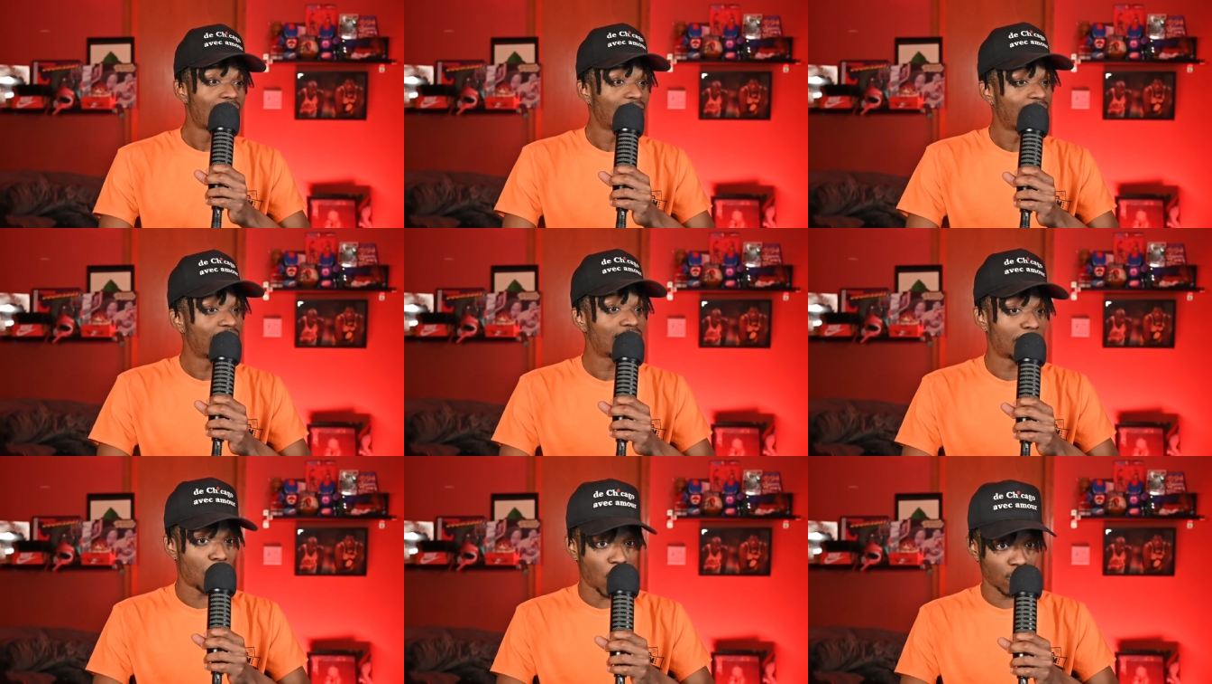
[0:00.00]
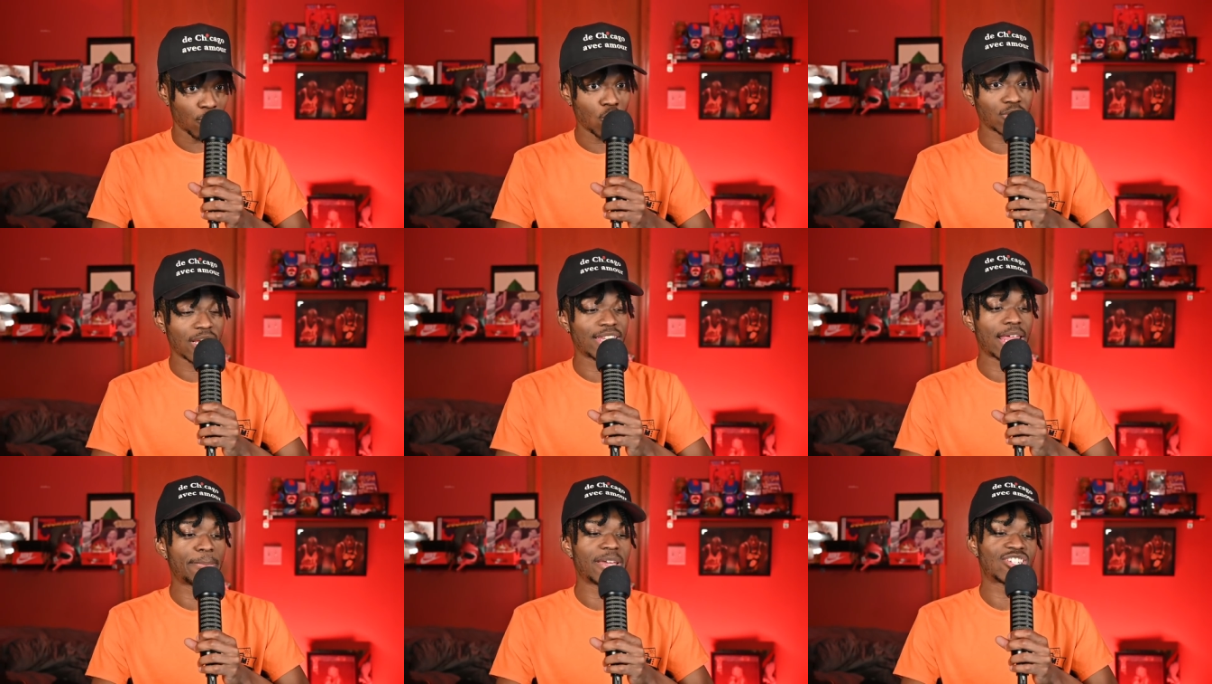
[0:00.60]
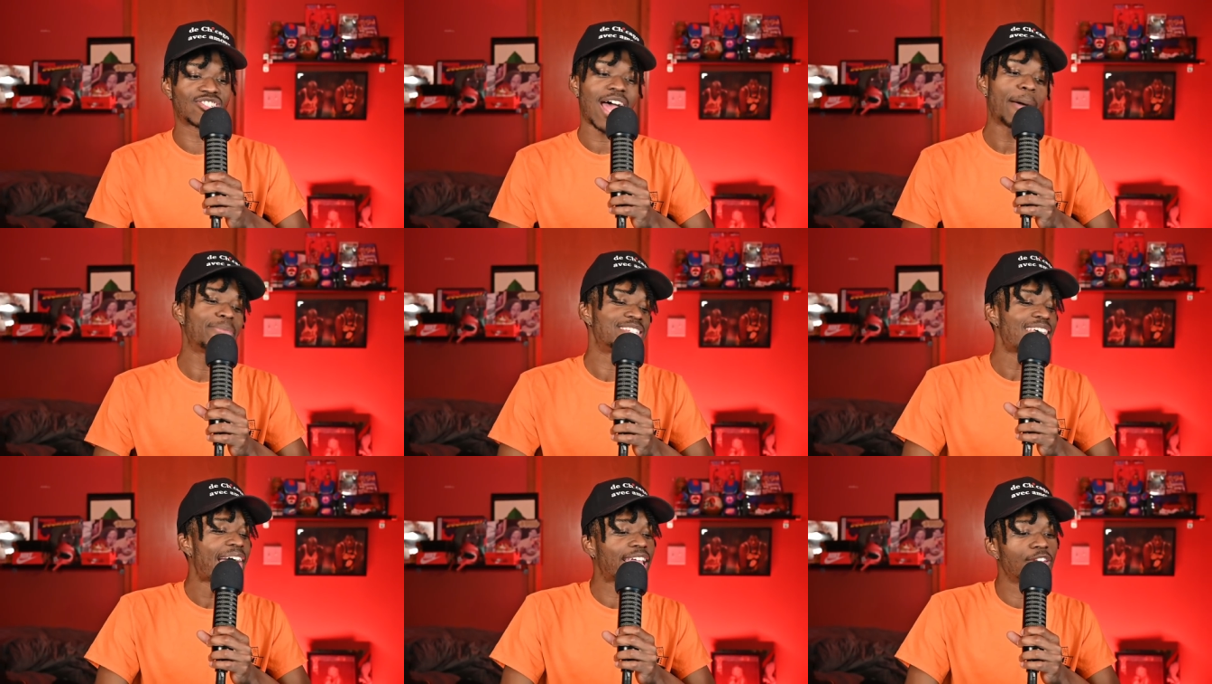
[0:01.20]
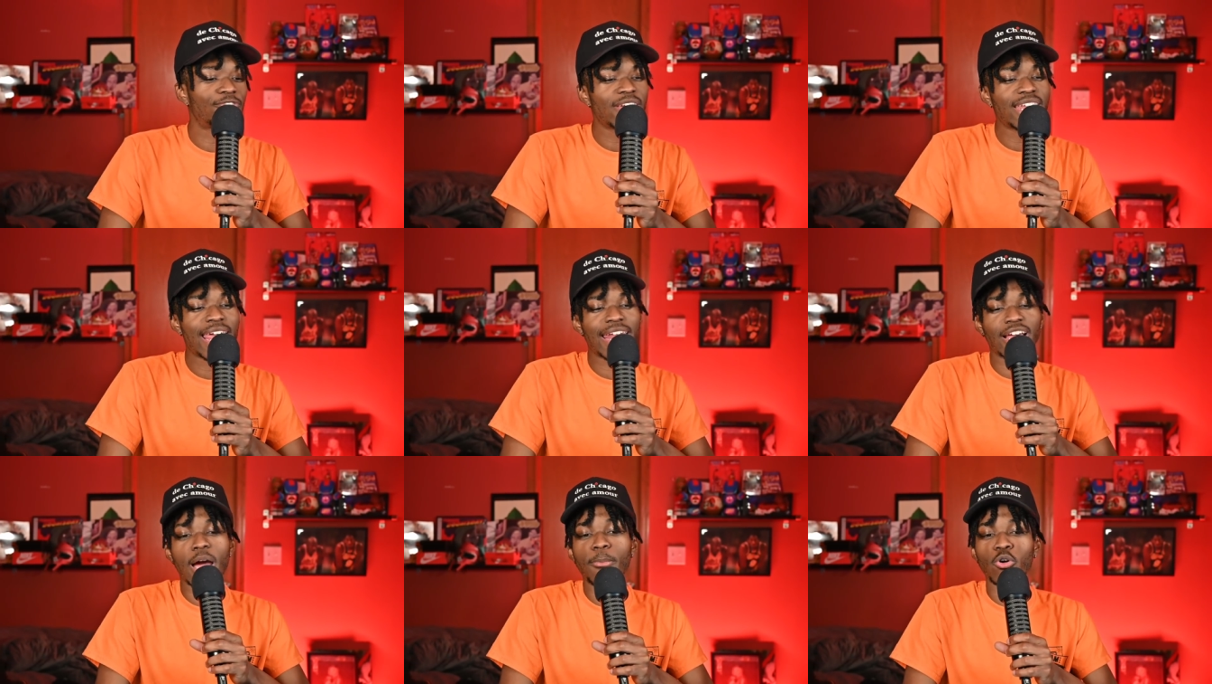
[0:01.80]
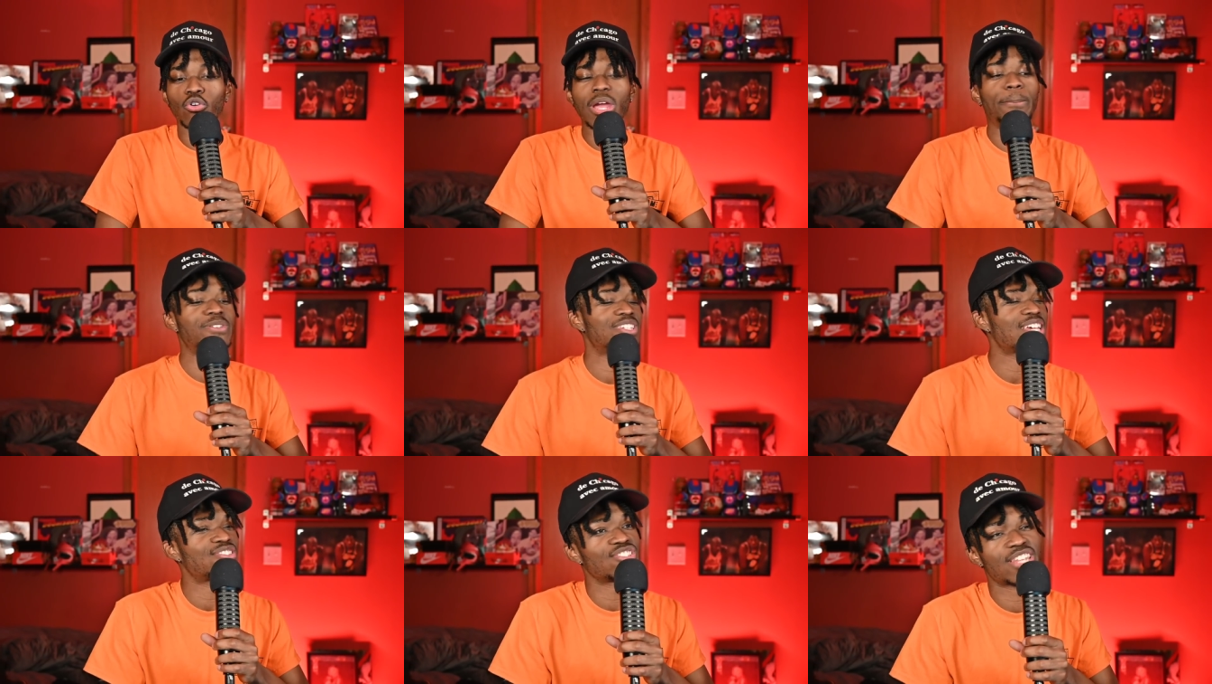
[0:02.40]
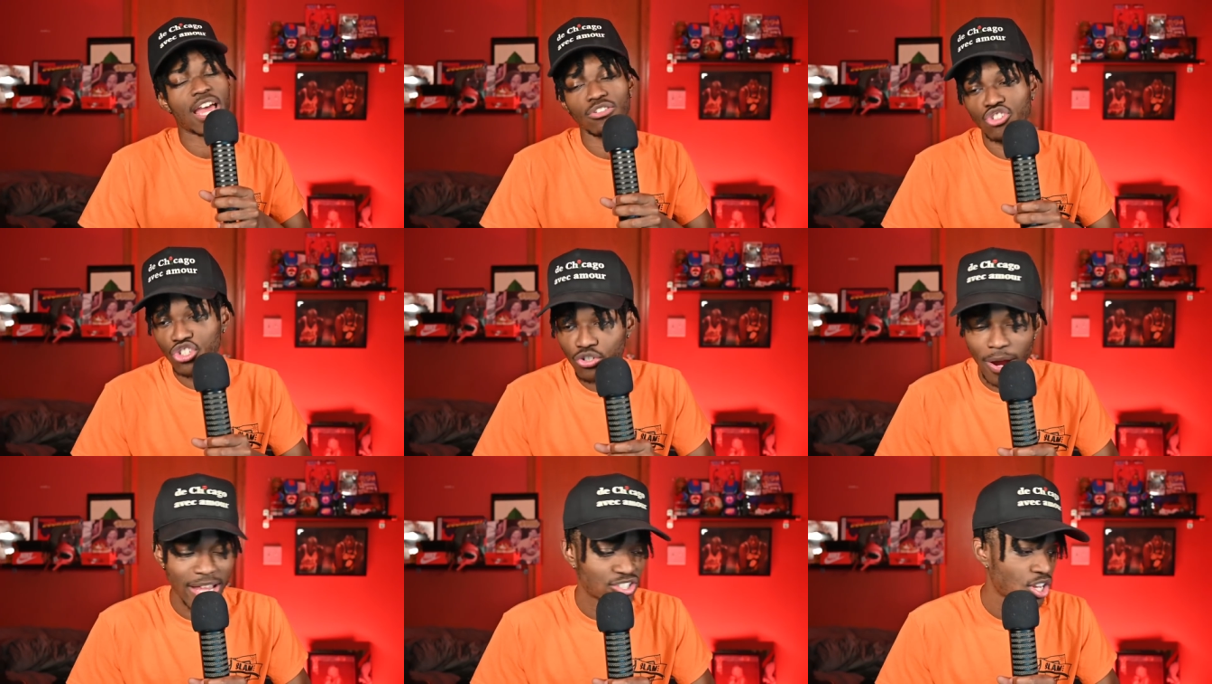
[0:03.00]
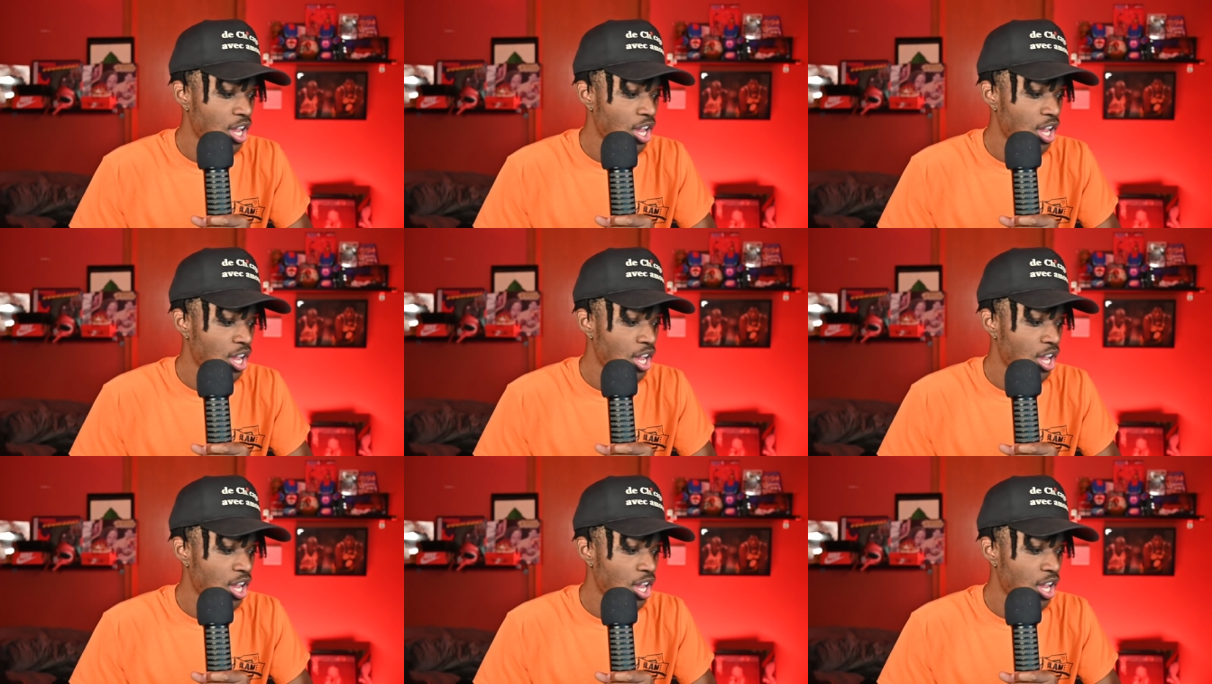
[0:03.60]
again, DeMar DeRozan hitting that big shot, but Zach LaVine had a couple great possessions down the stretch.